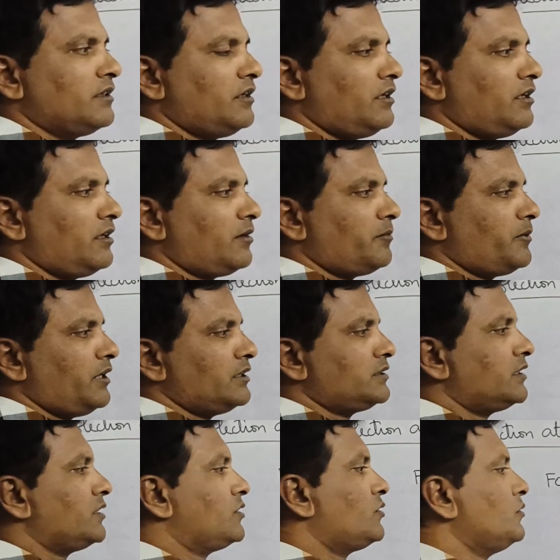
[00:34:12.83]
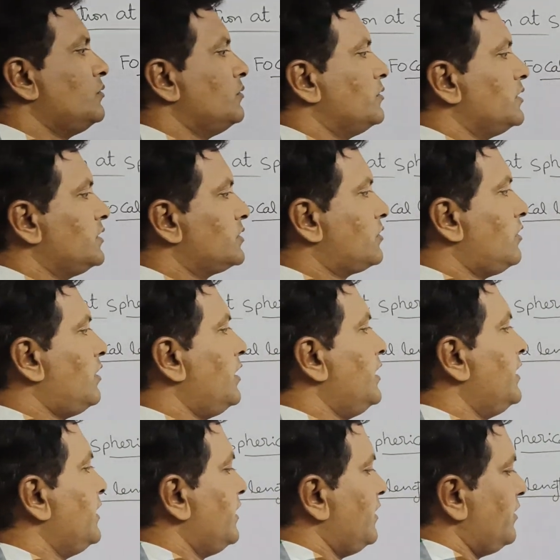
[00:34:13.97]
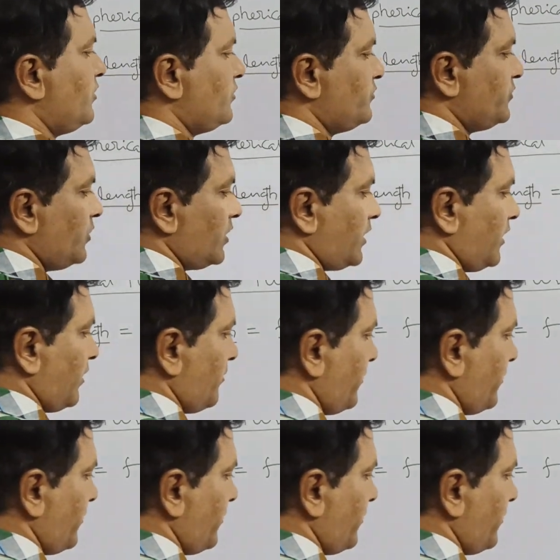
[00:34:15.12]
are passing through is called a focal